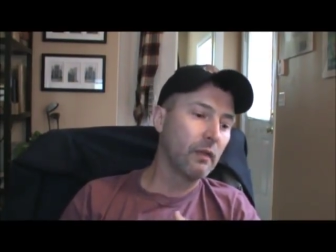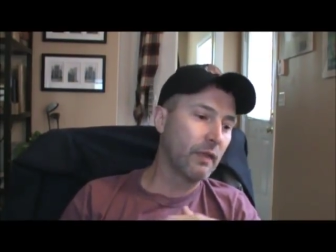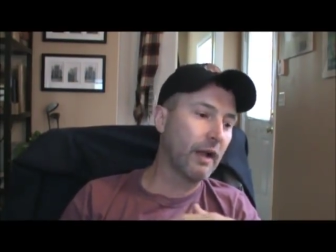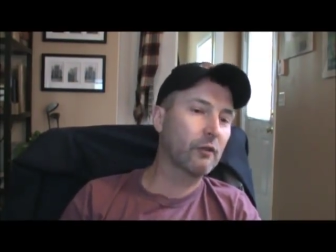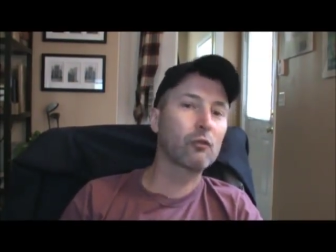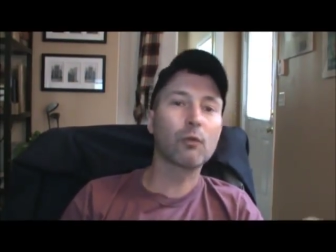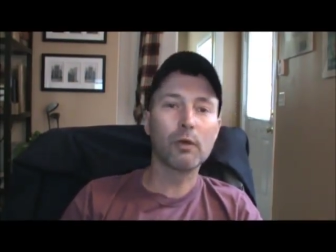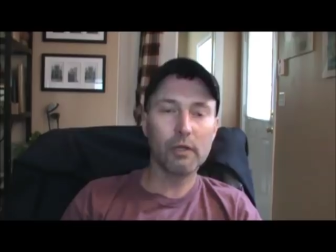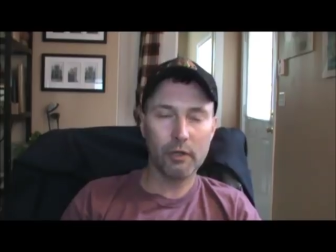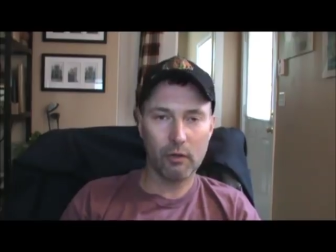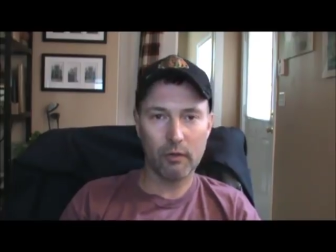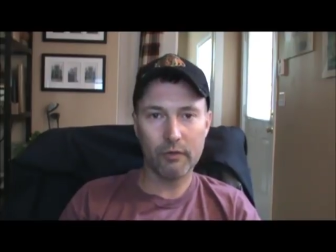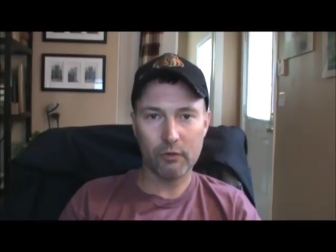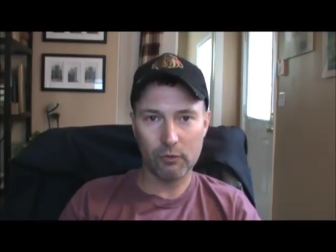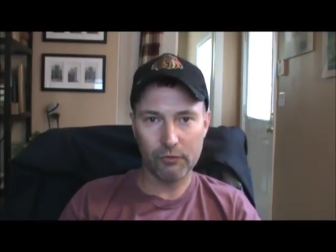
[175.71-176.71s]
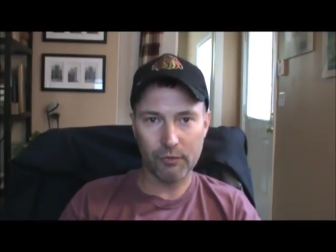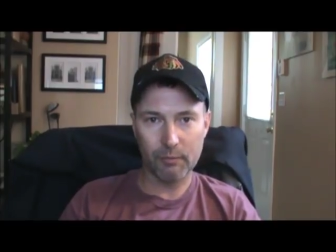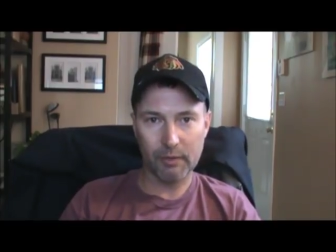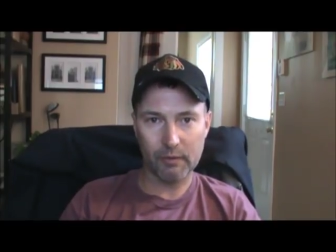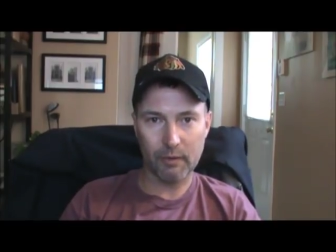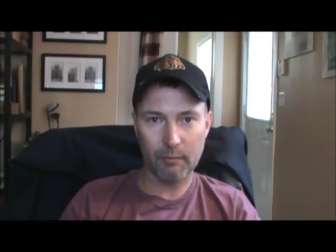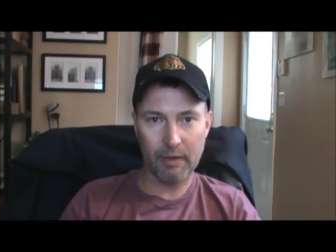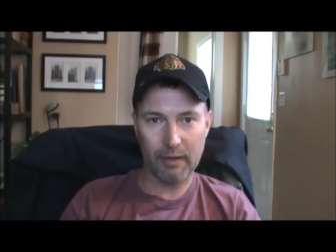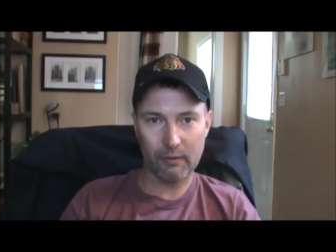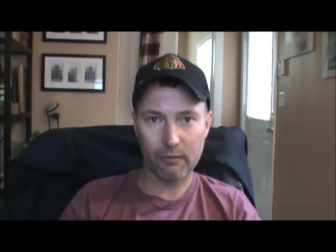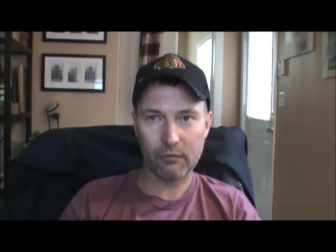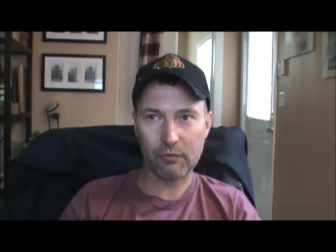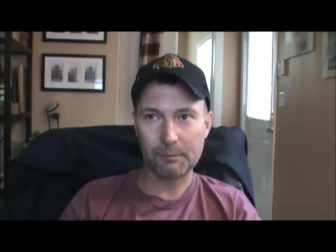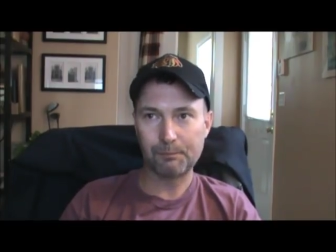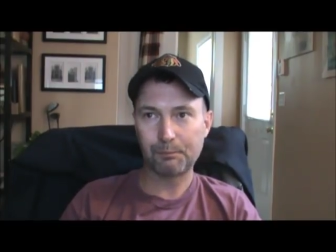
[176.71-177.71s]
that's really all that ultimately
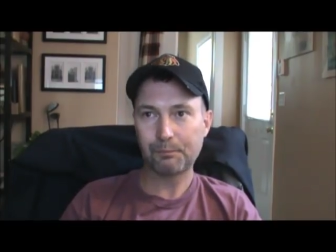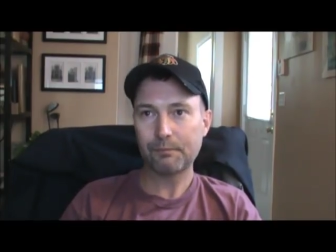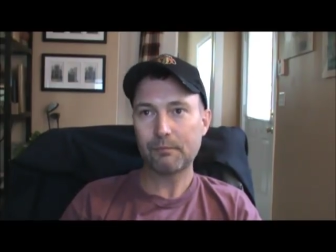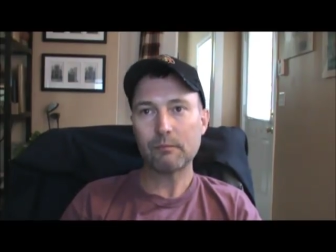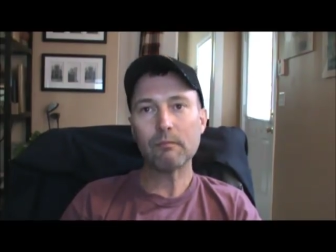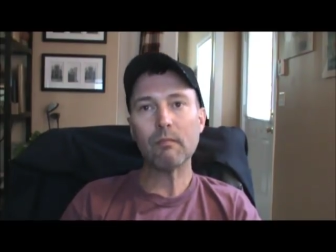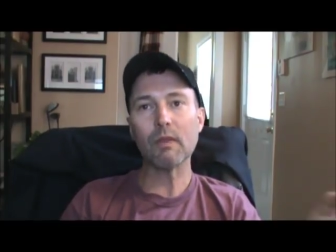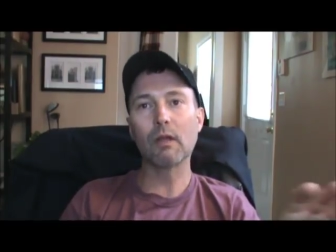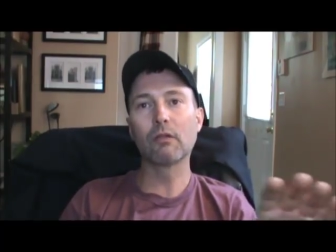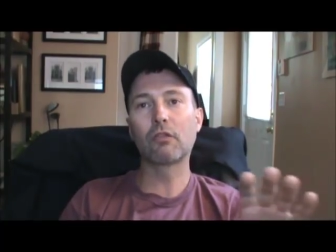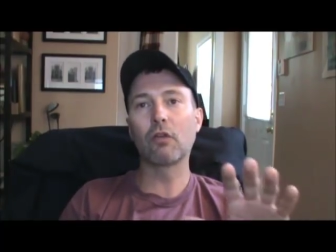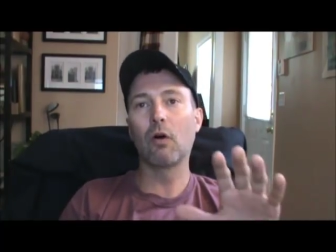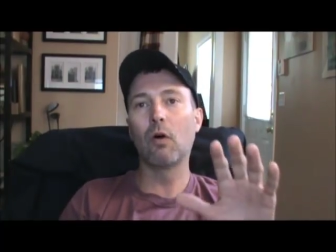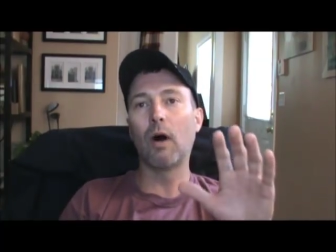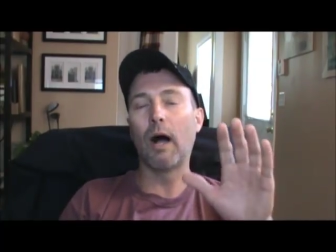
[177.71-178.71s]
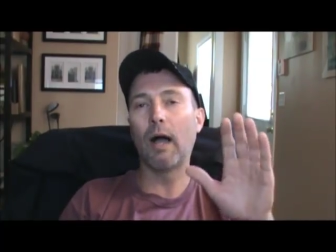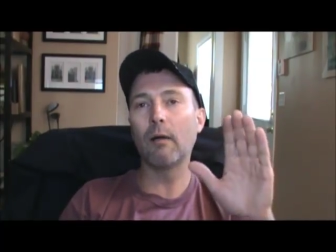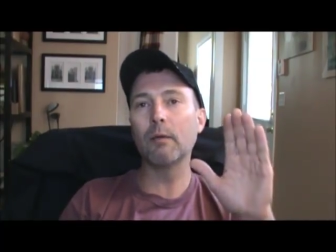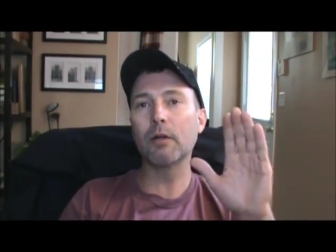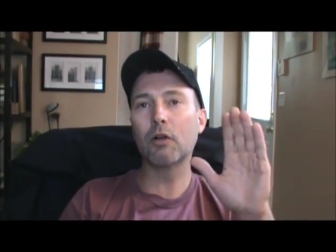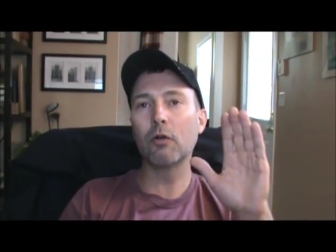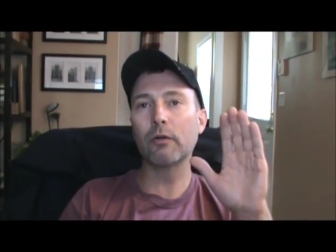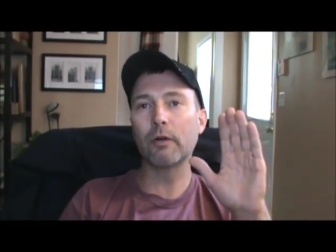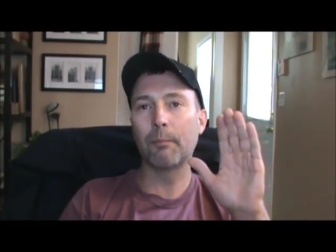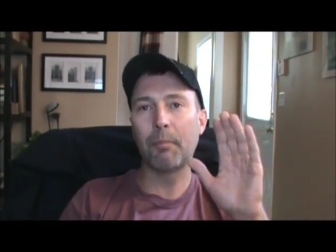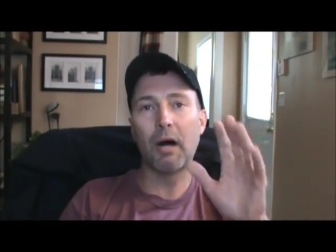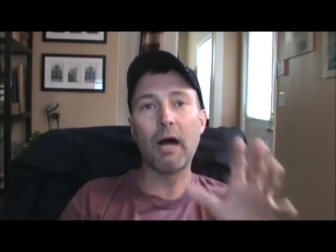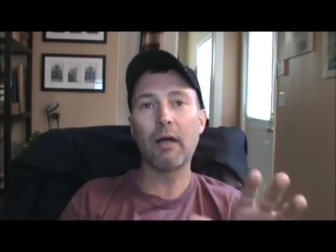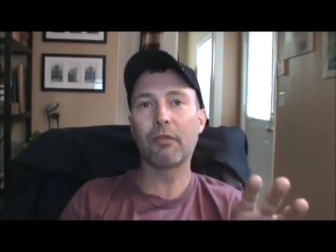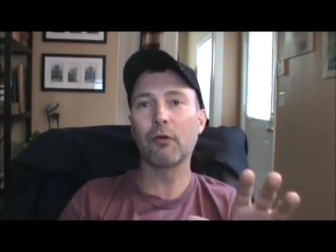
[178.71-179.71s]
matters. So I would go to
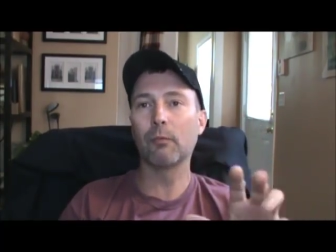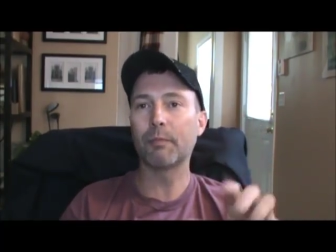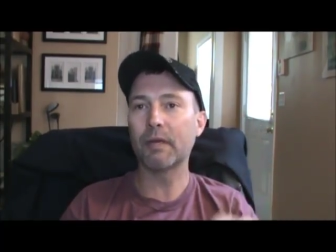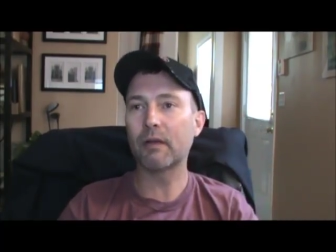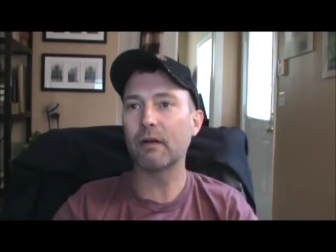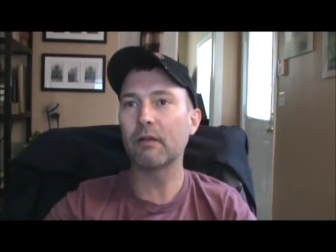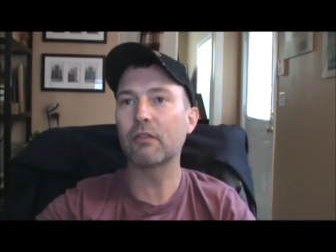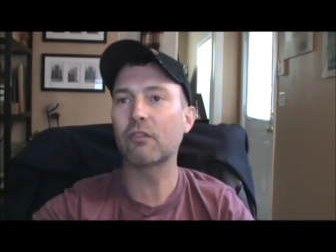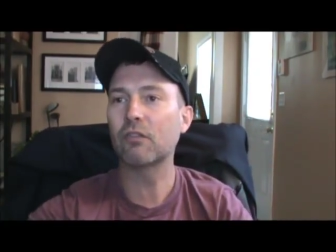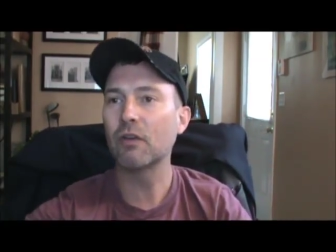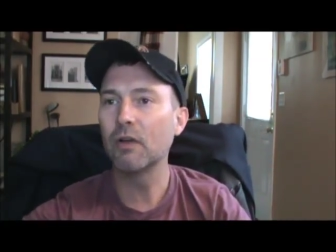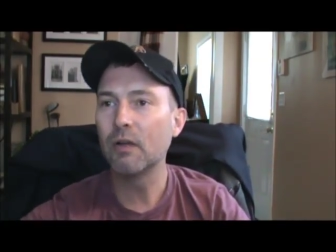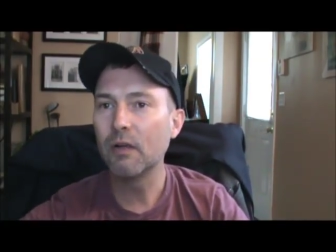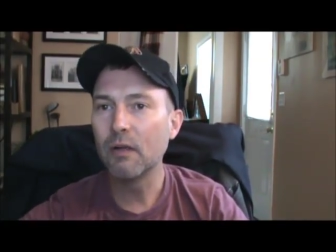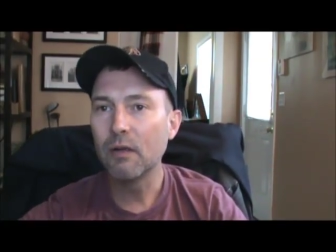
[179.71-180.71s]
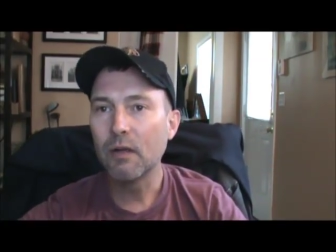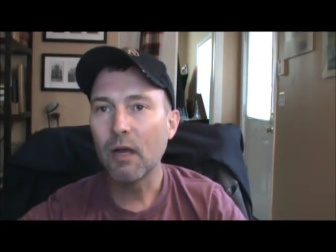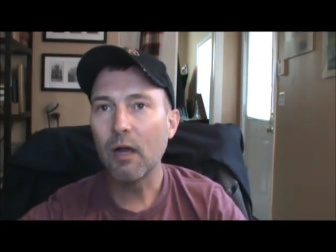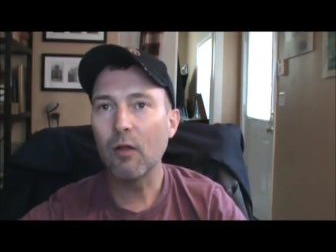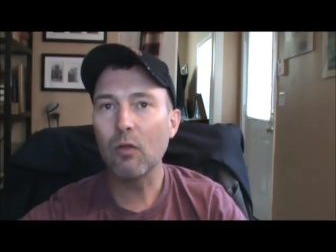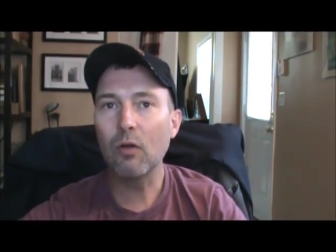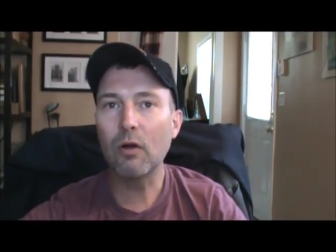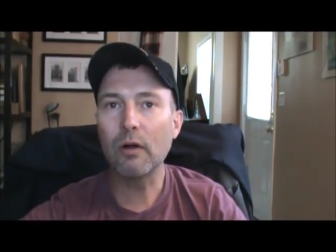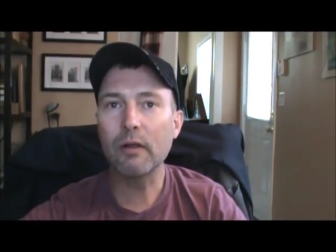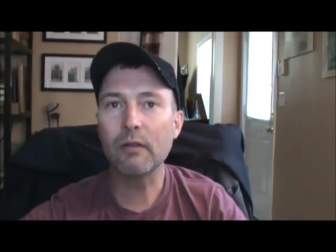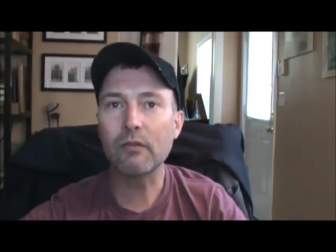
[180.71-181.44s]
Bothell because, how long